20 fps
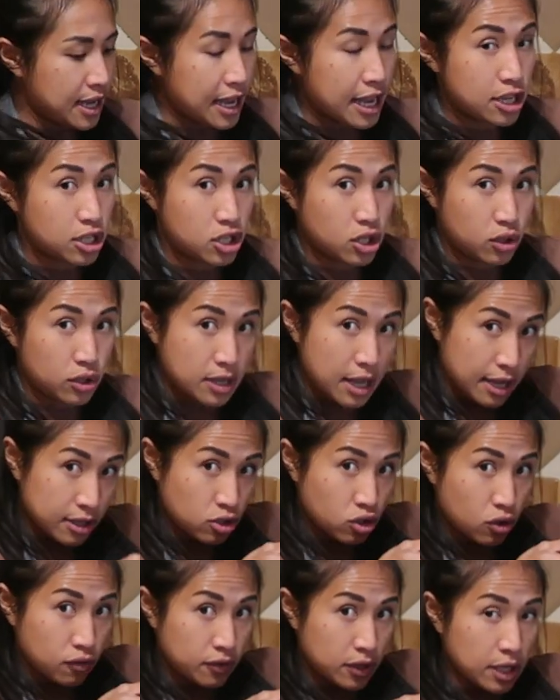And so
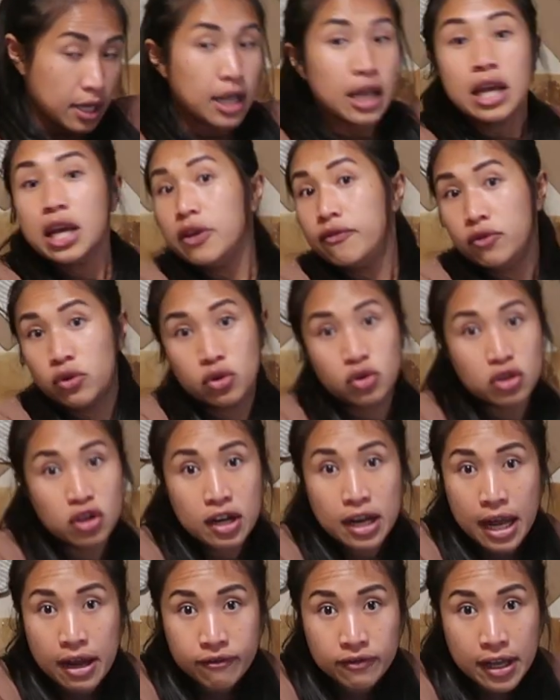Dutch oven. If you do
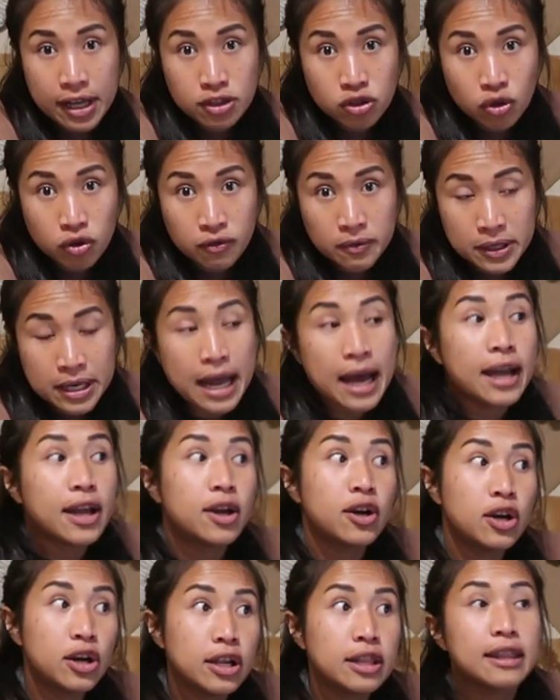not have Dutch oven, I
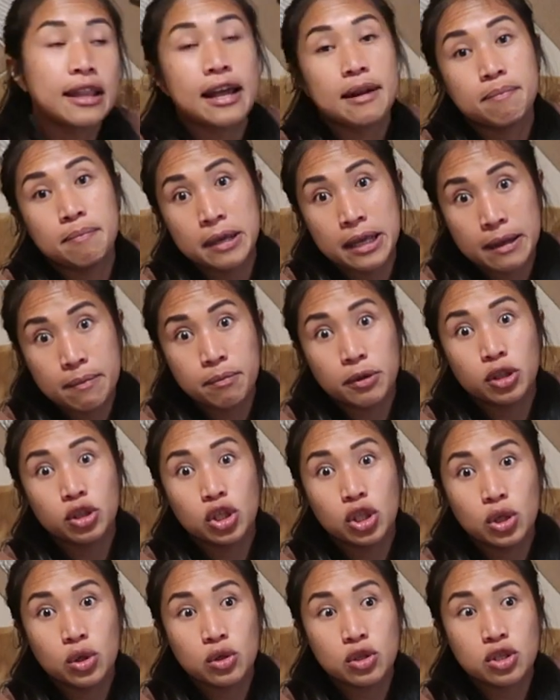heard that people
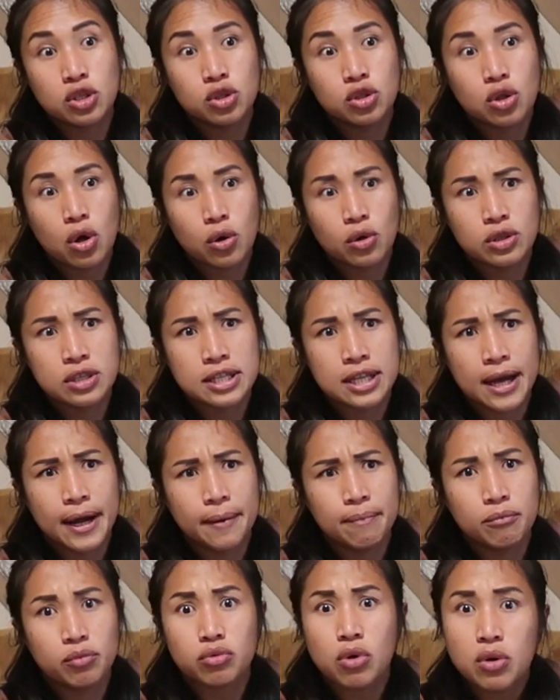use those
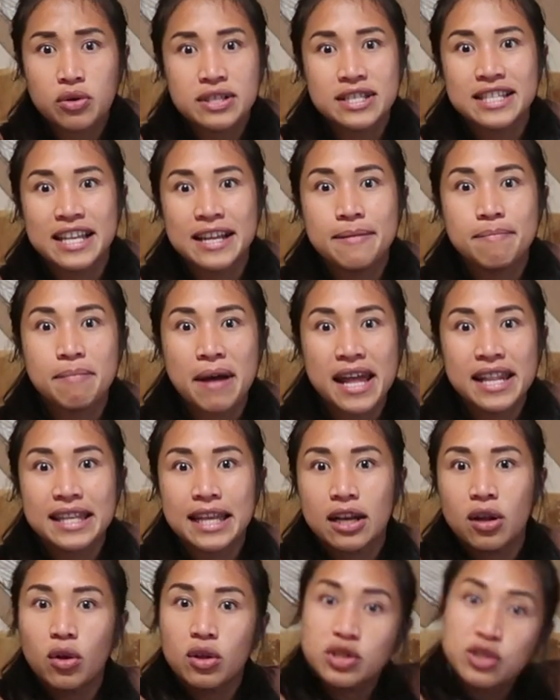roasting pan
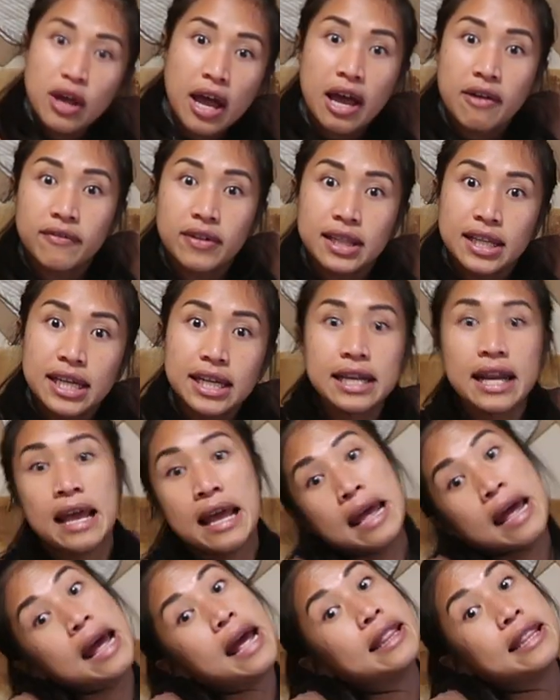that also have a lid,
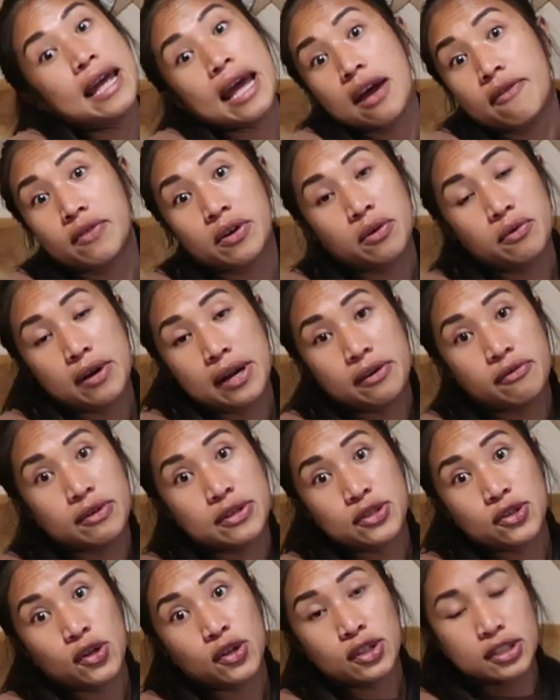and they have a great
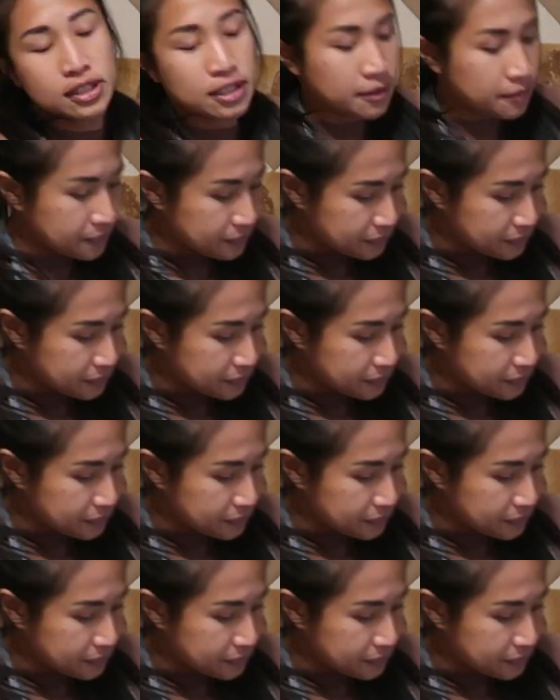result.